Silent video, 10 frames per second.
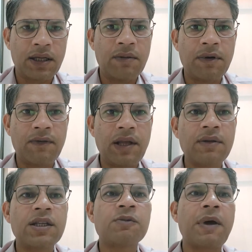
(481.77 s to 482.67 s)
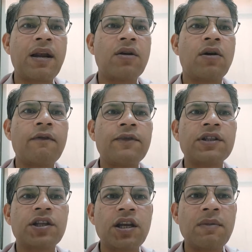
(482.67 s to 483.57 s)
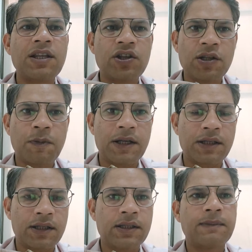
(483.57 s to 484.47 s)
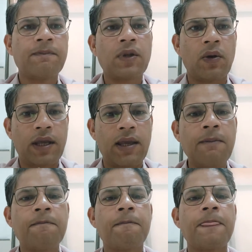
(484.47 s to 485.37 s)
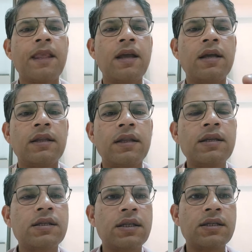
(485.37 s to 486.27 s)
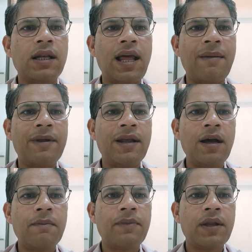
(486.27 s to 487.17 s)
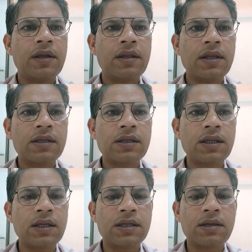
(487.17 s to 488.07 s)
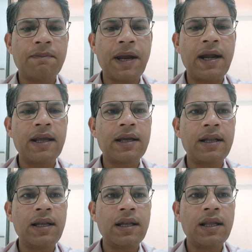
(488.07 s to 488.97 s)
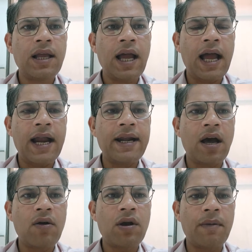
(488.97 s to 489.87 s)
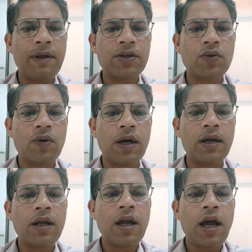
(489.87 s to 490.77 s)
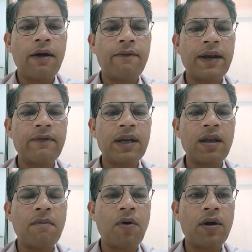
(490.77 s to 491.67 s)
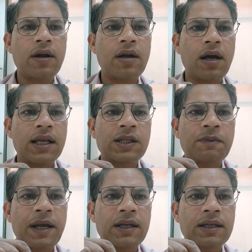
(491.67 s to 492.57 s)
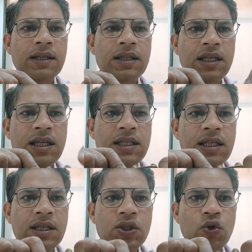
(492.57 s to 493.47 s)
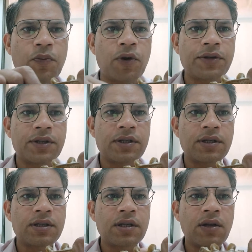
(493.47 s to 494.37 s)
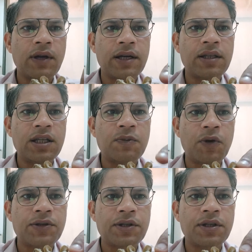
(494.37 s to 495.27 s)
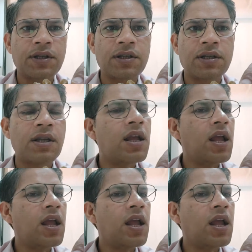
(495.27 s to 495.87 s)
In between the spinal cord with 3 meninges passes. Okay, this is the lamina, this is the pedicle, and now coming toward a very important aspect, these 2 processes. Look at these processes.